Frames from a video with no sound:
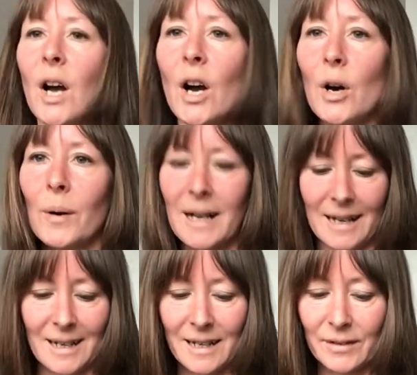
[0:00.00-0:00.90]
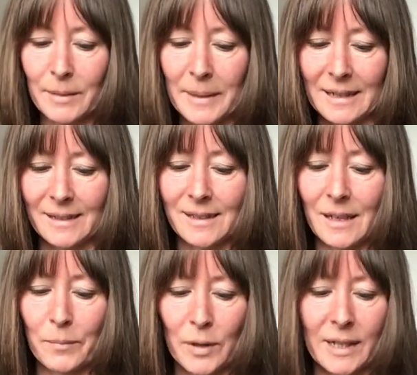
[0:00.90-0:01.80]
Okay, here are the mittens that
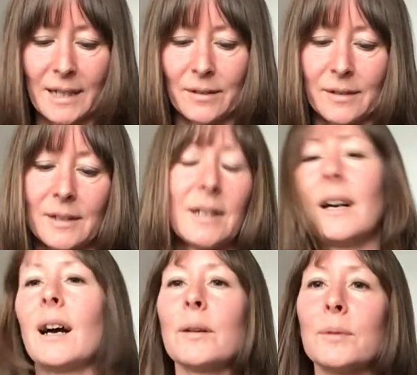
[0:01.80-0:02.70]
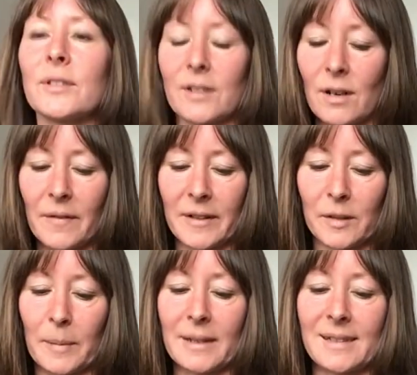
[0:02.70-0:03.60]
I'm working on. I will start
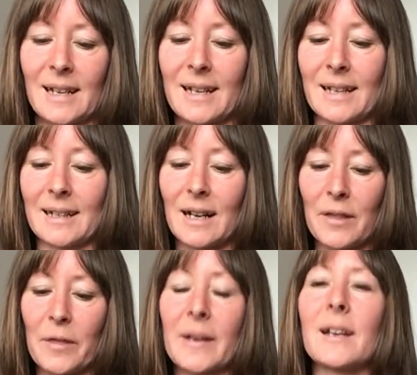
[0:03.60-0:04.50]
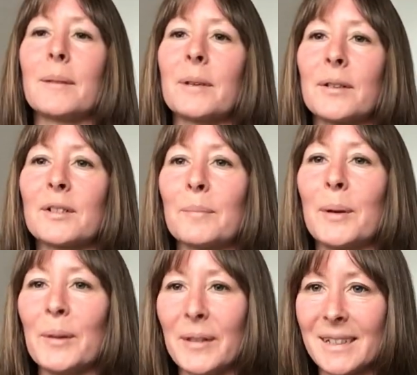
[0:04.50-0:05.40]
this by saying I think I'm going to
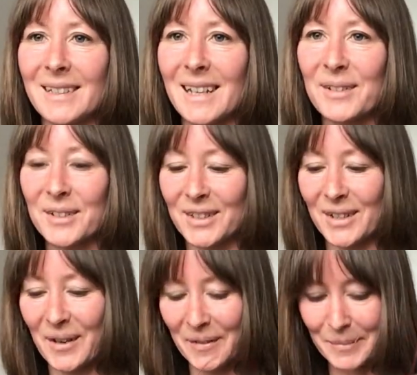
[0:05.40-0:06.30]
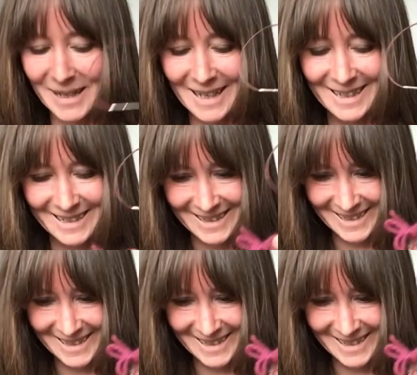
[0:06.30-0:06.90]
pull these down and start them again.